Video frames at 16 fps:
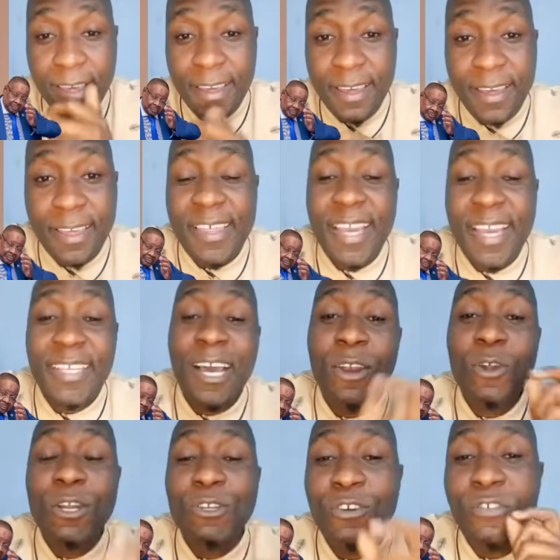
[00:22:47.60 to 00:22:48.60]
There's a
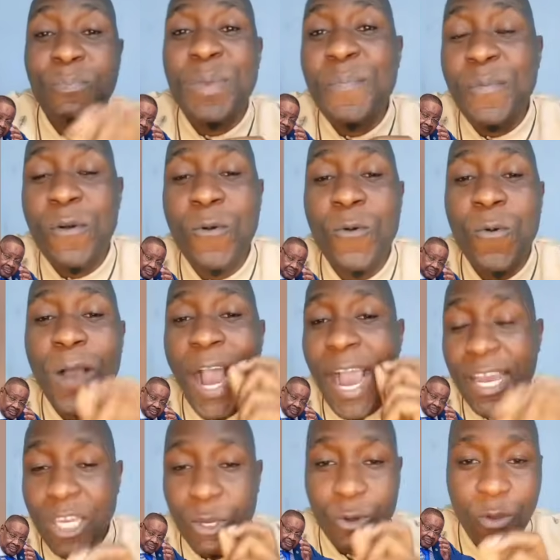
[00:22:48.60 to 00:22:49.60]
lot of people who
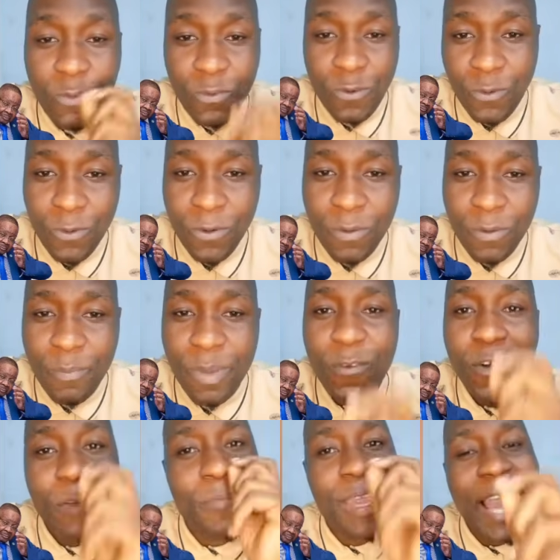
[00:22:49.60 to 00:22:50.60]
argue with you
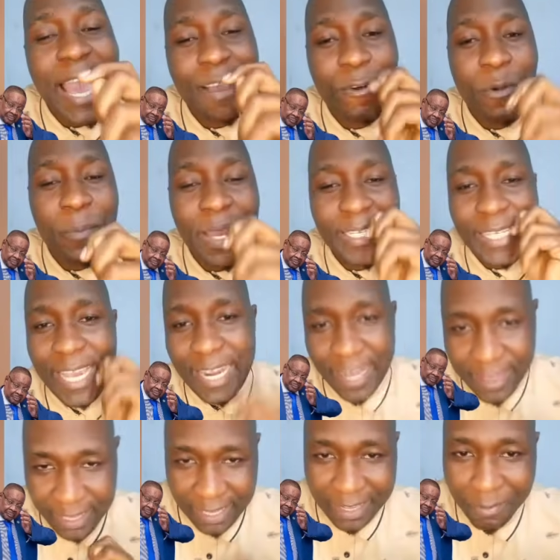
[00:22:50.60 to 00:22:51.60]
before me I comment
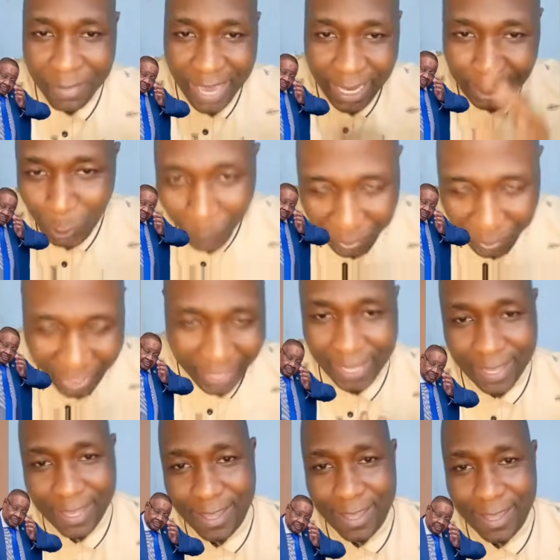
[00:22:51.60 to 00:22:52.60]
anything. Me, I stop here.
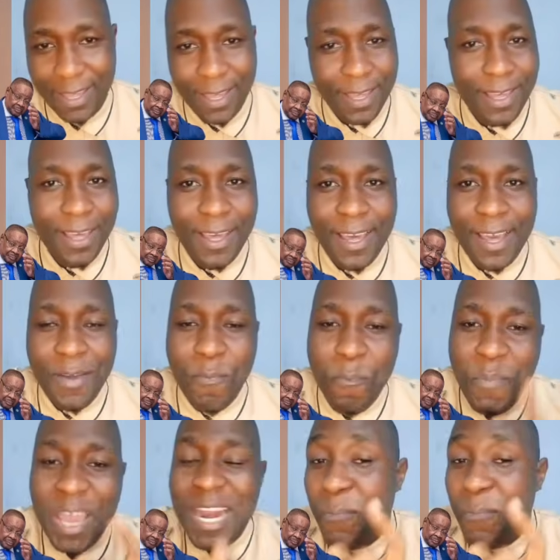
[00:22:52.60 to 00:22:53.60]

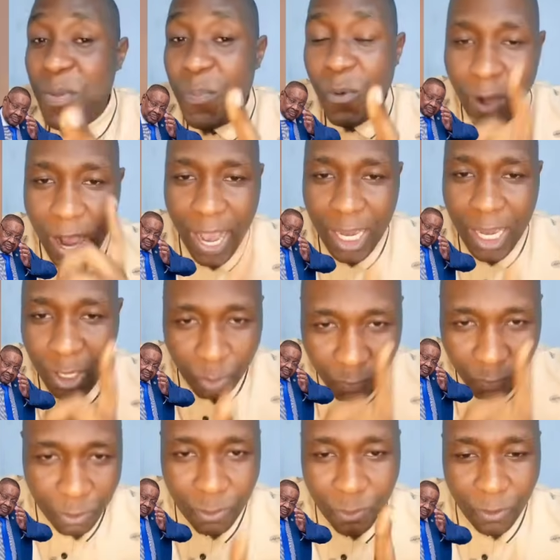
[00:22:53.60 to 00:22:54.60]
Many people will argue with
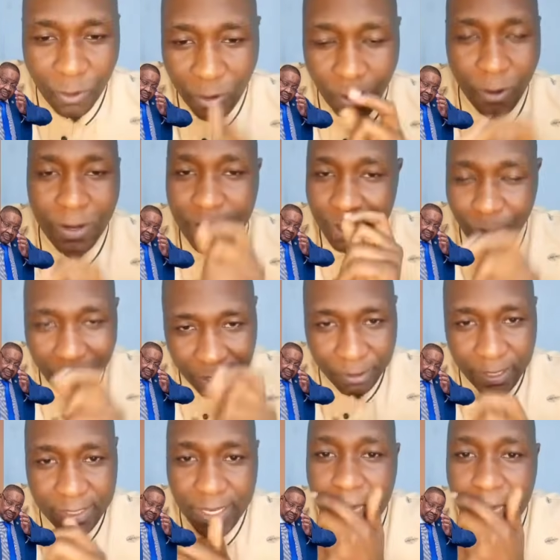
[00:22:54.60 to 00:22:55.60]
you on what you are
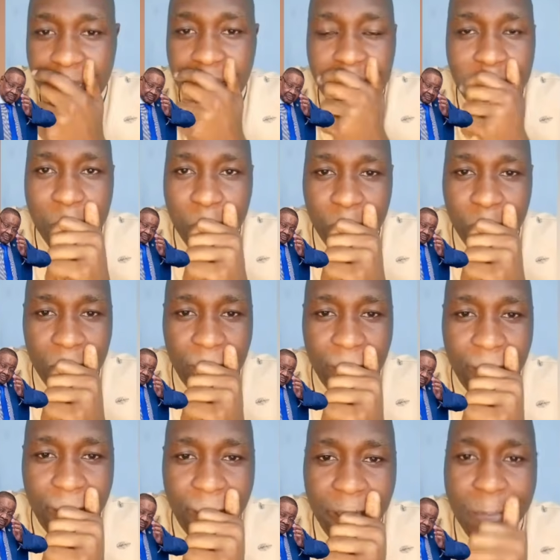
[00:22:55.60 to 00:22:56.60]
saying.
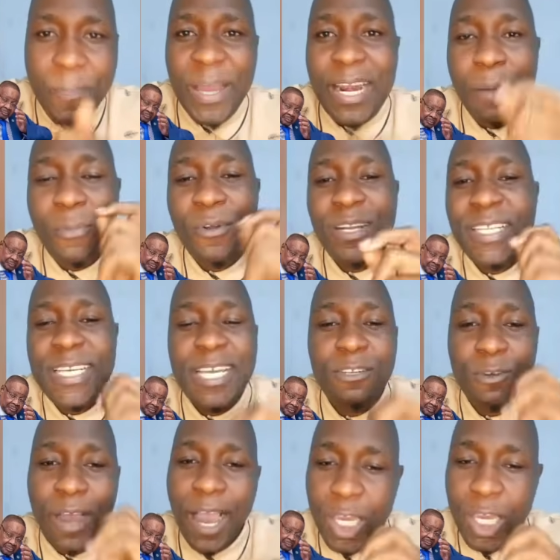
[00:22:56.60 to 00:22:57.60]
But I'm not here
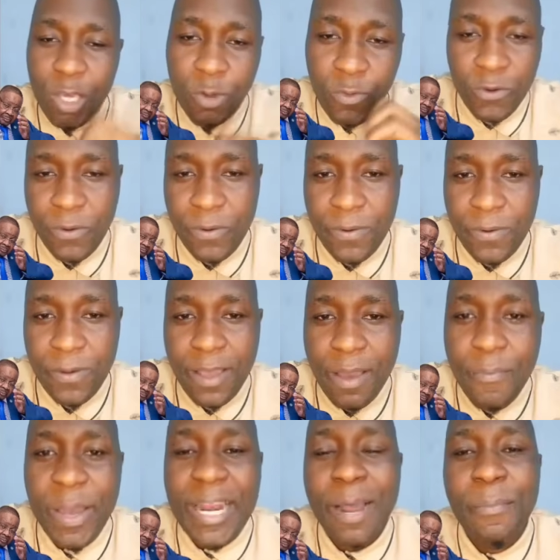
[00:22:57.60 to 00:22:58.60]
to argue with you.
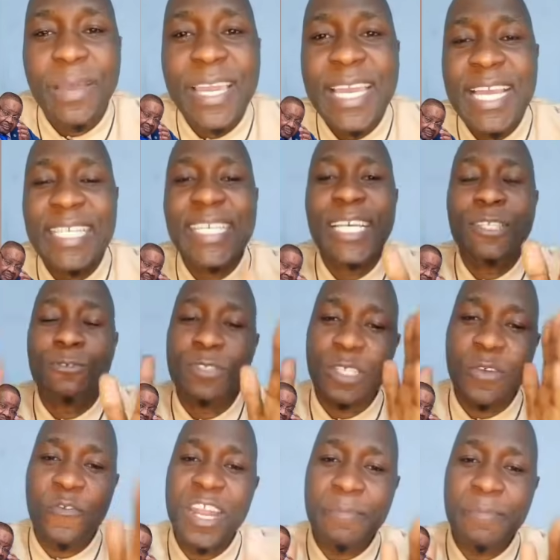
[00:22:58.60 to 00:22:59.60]
But I'm here just to
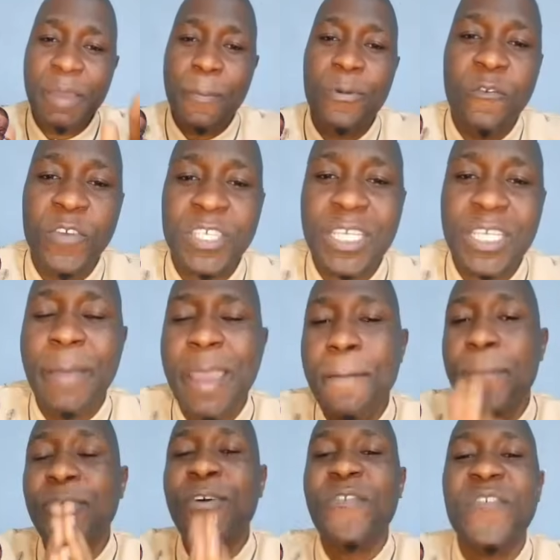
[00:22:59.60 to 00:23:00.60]
defend my prophecy. My
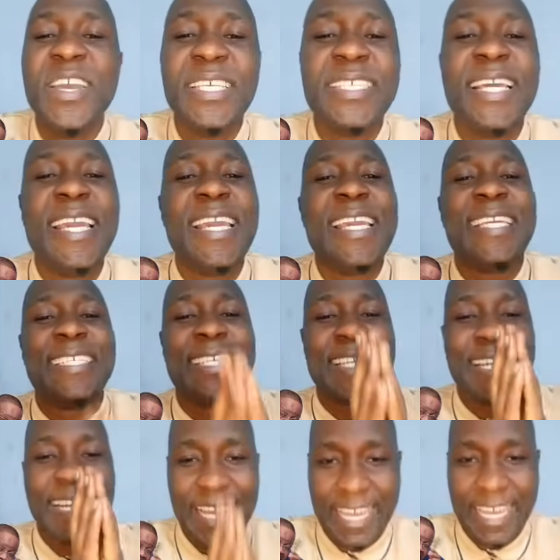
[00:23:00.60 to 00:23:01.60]
prophecy is
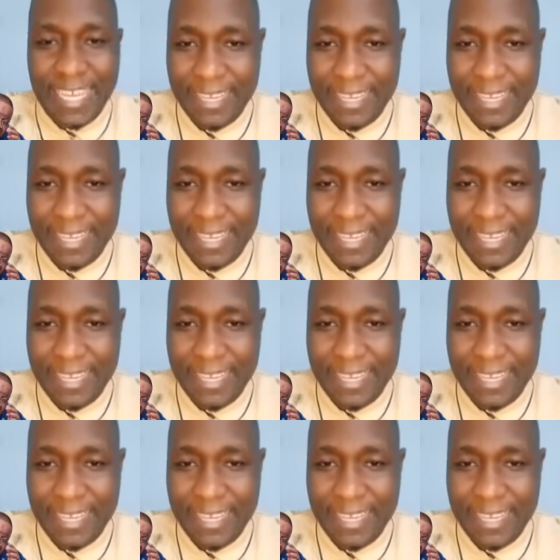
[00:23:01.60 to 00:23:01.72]
clear.